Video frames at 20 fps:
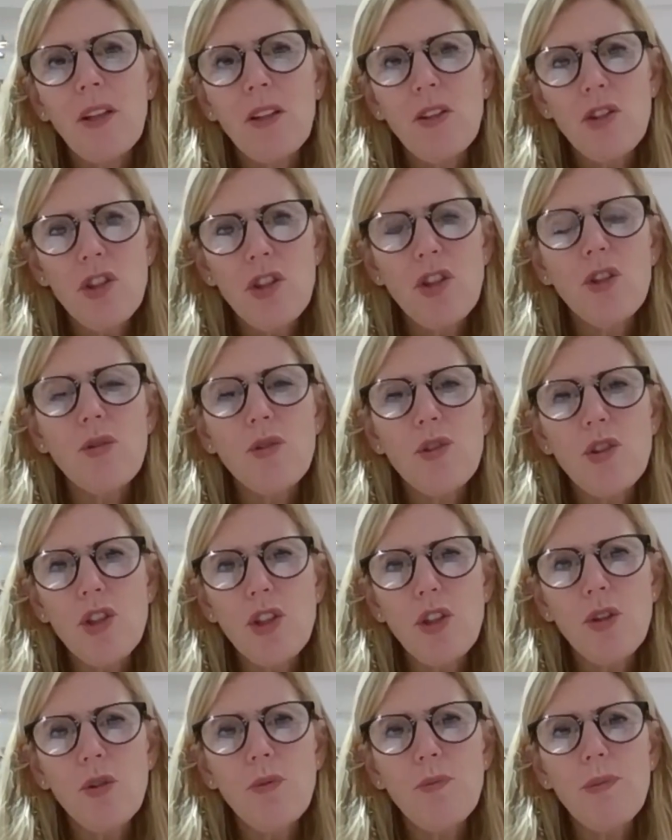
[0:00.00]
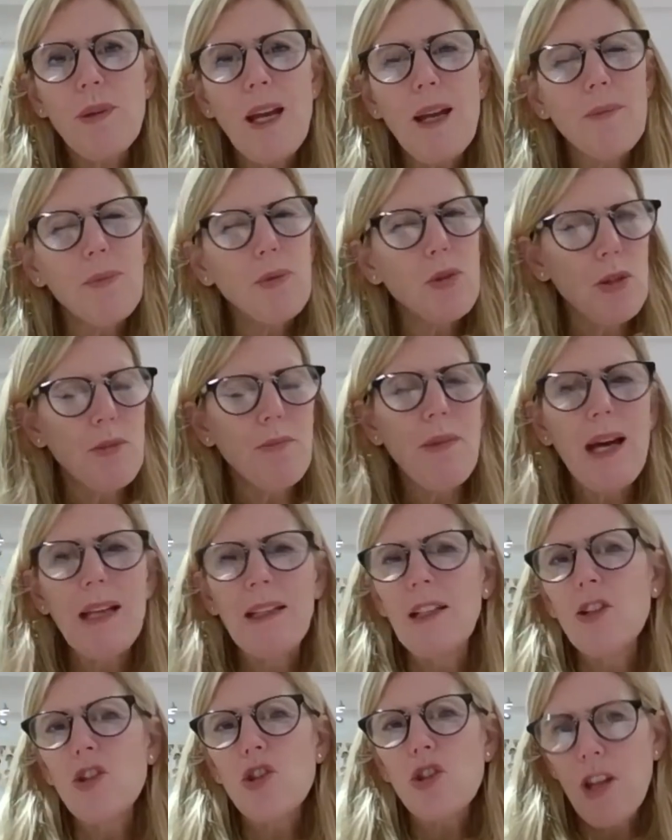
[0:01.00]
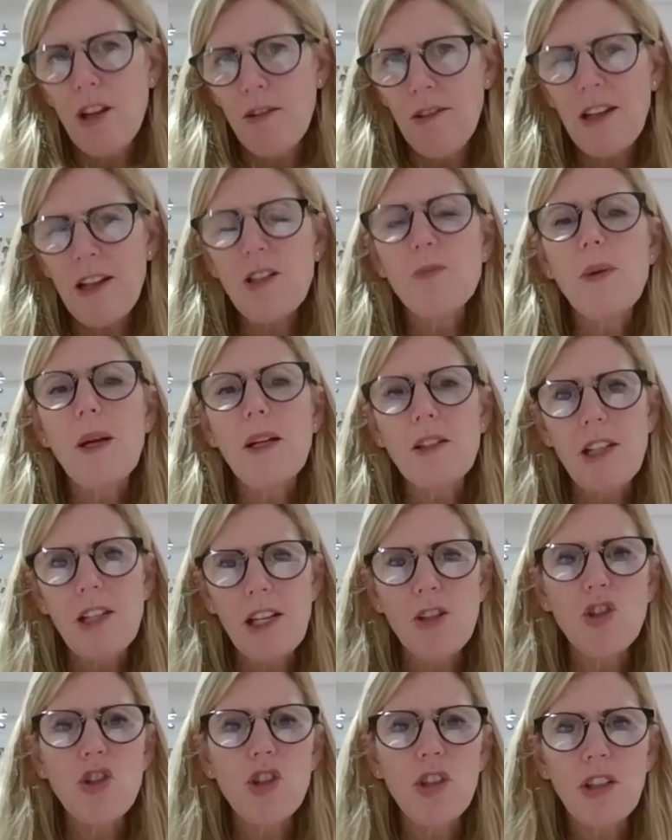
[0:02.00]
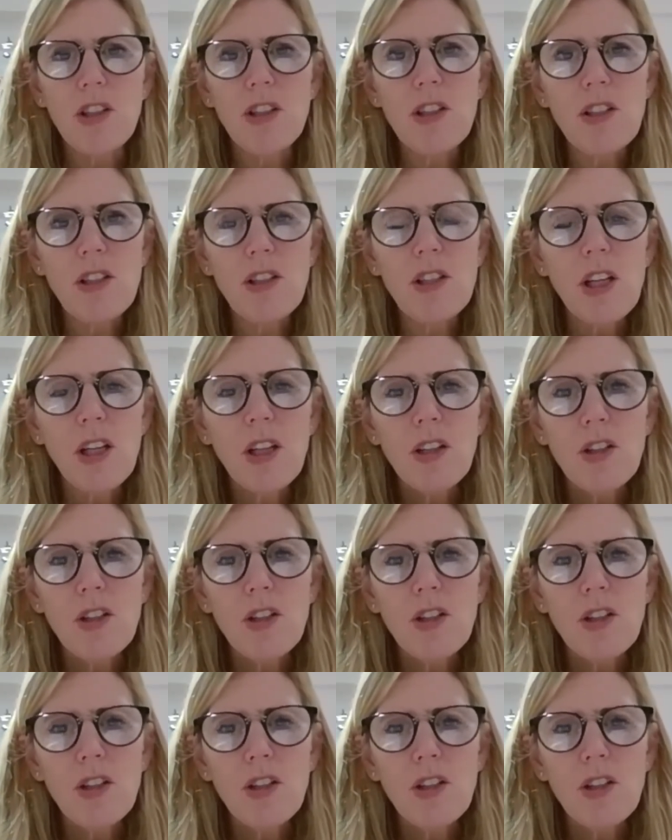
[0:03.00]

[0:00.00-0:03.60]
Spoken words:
to be able to manage their expectations,